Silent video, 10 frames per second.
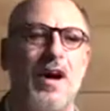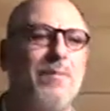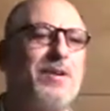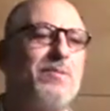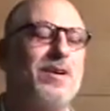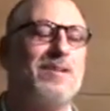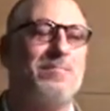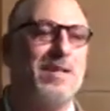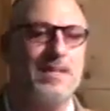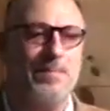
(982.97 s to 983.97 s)
How many want to
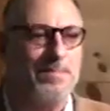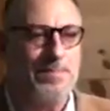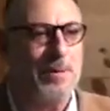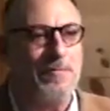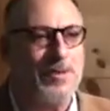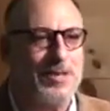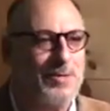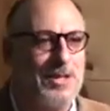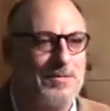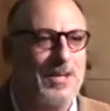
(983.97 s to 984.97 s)
be in the perfect
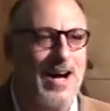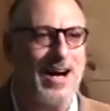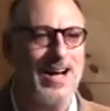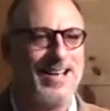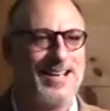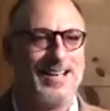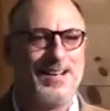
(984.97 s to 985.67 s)
will of God?